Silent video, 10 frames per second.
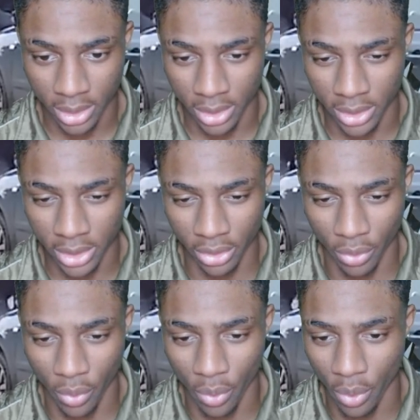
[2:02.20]
You're
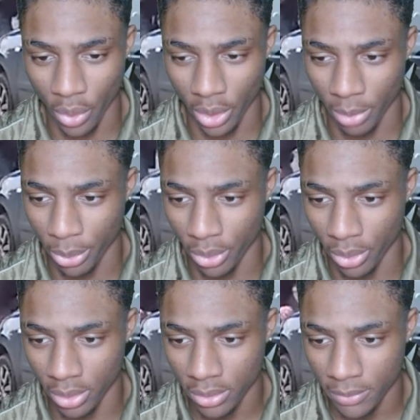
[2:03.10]

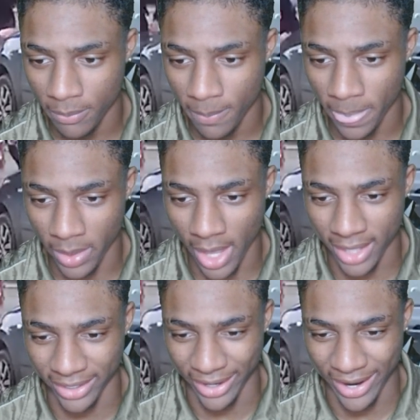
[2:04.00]
horrible.
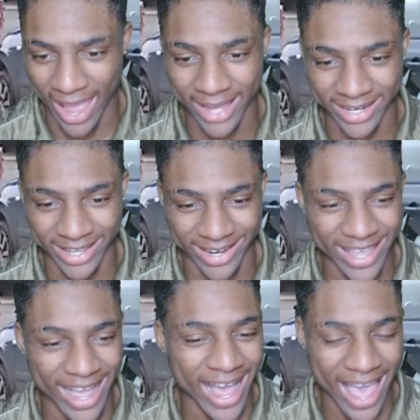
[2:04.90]
Out of there,
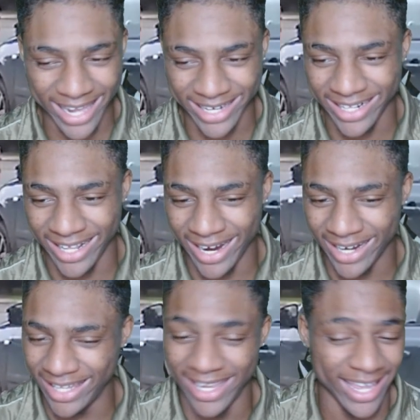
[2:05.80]
y'all, out of
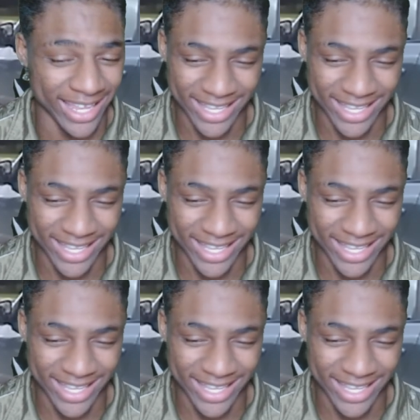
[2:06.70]
there. Like,